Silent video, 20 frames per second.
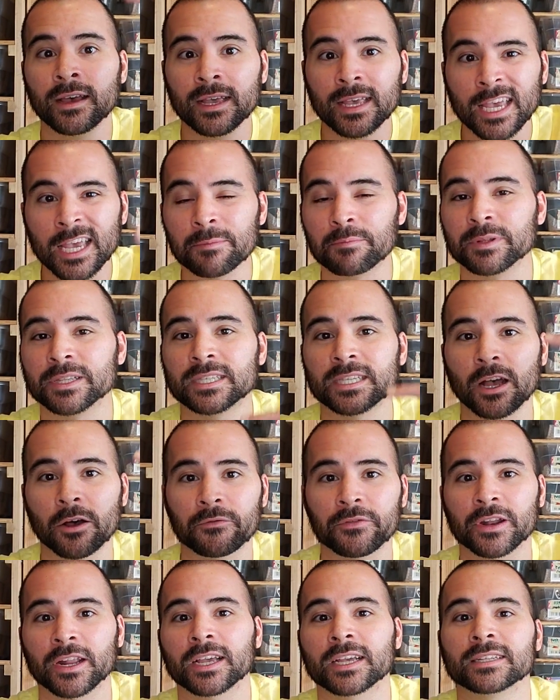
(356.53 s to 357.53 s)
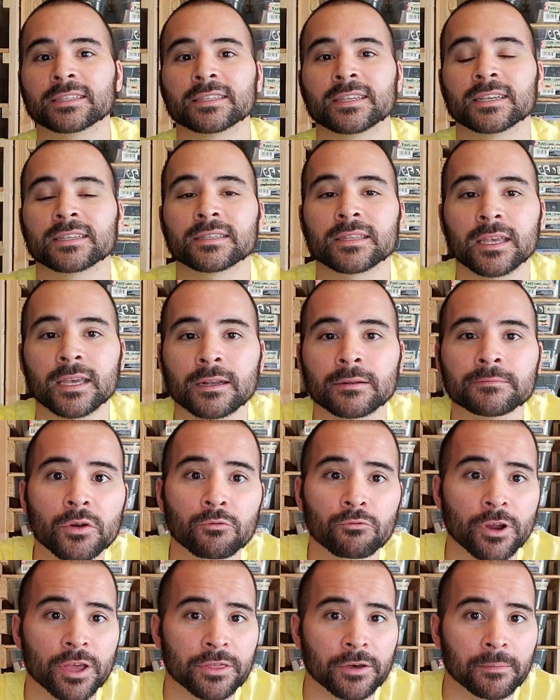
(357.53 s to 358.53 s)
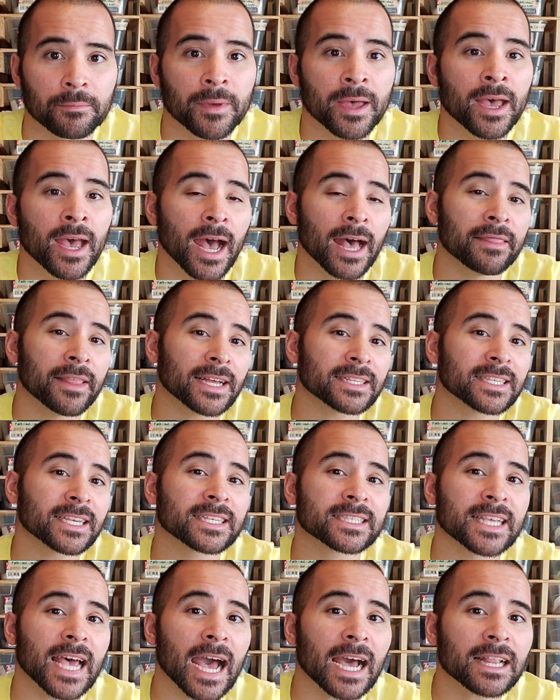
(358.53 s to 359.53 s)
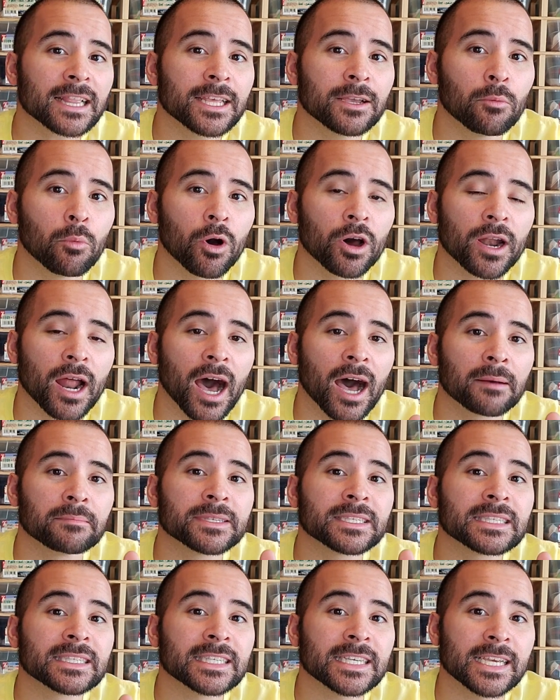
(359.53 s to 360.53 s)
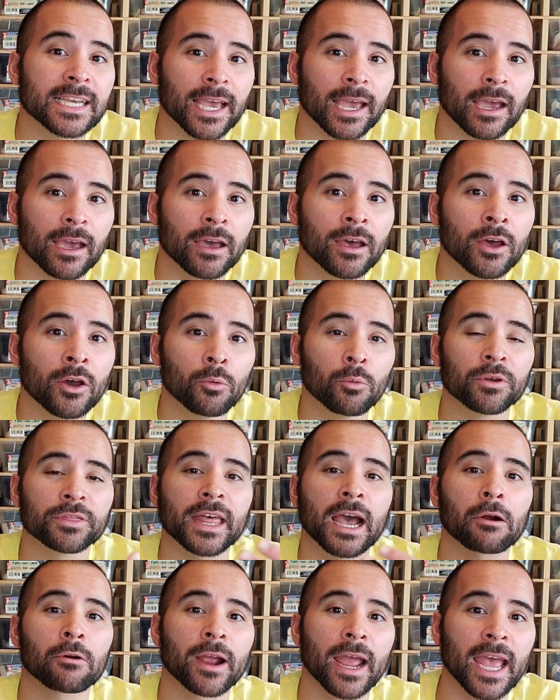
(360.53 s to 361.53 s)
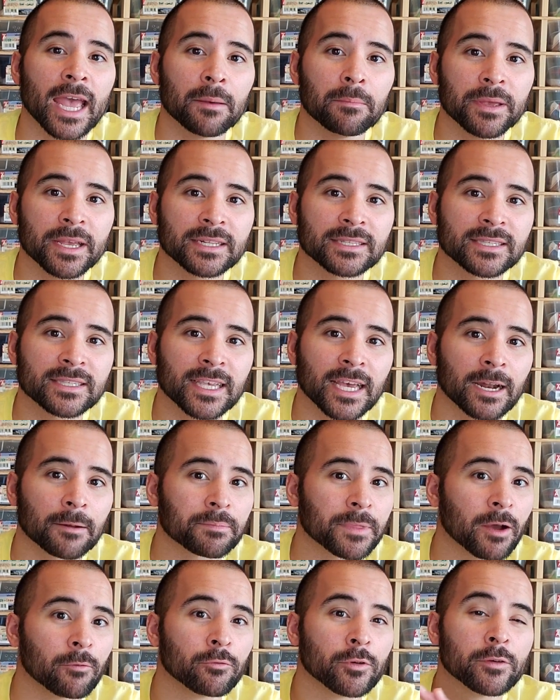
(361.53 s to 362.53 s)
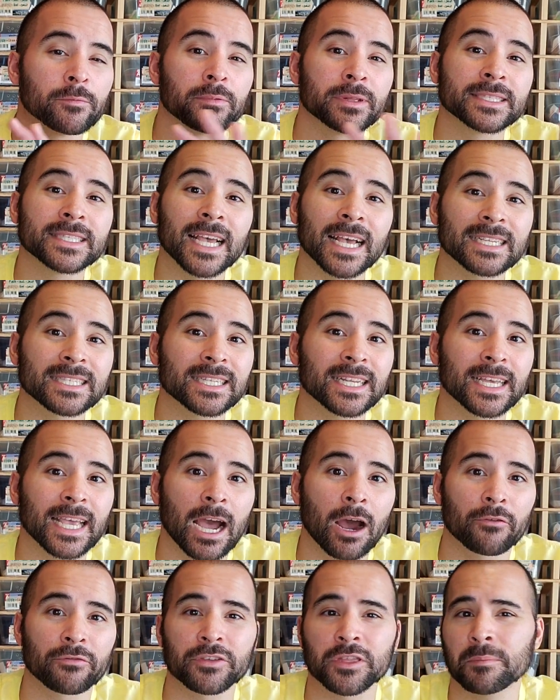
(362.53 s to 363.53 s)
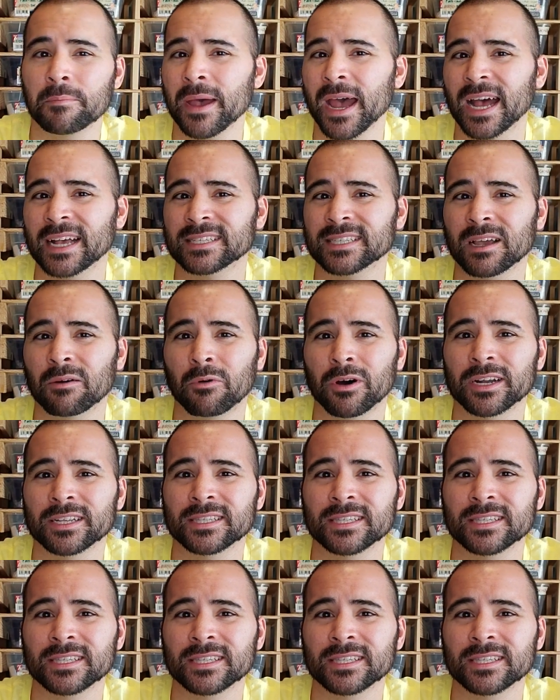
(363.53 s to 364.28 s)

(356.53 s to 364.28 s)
keep itself in a consistent rhythm. And that's exactly what I'm seeing with our ambient setup that we've been testing out for the past, I want to